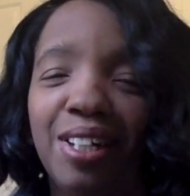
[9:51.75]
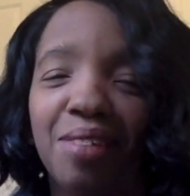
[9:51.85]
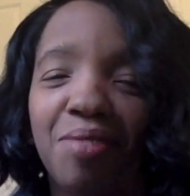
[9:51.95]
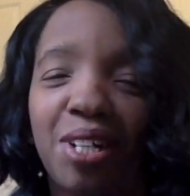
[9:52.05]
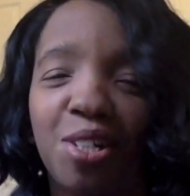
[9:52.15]
I
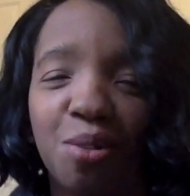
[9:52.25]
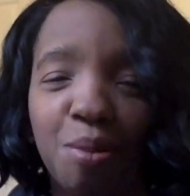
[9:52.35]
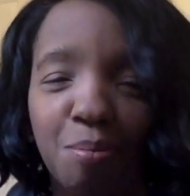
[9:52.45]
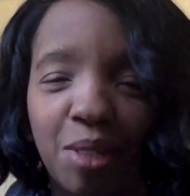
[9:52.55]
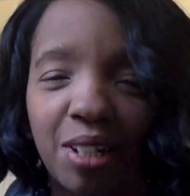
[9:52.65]
have
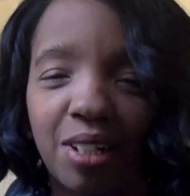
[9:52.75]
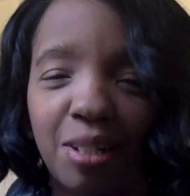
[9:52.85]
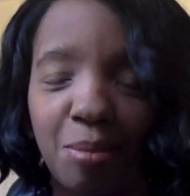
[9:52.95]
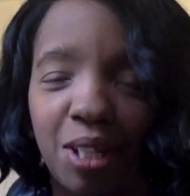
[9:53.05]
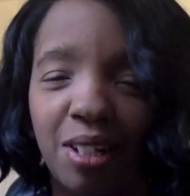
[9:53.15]
Nigerian blood in
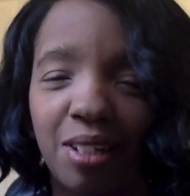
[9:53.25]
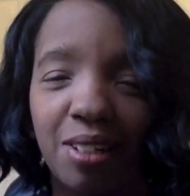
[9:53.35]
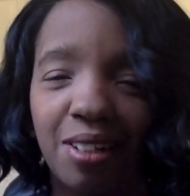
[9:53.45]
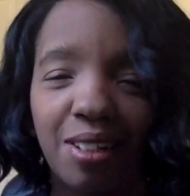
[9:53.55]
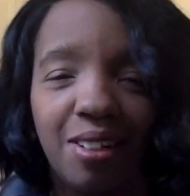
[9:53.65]
me,
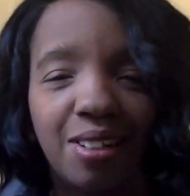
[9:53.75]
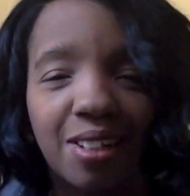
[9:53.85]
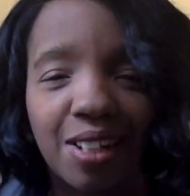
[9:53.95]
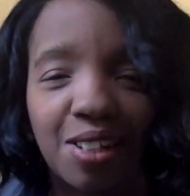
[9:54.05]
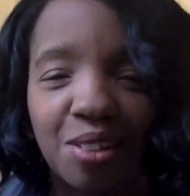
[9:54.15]

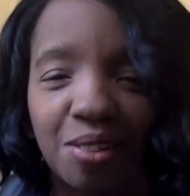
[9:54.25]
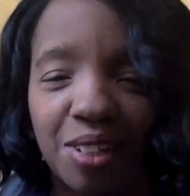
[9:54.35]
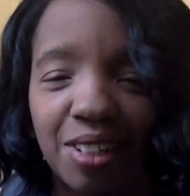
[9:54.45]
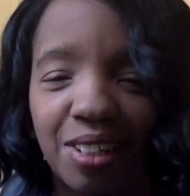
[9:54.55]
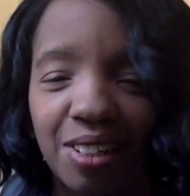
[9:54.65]

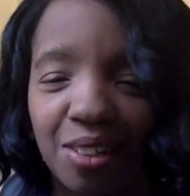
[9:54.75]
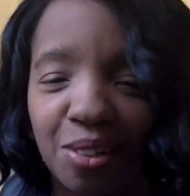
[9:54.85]
Nigerian,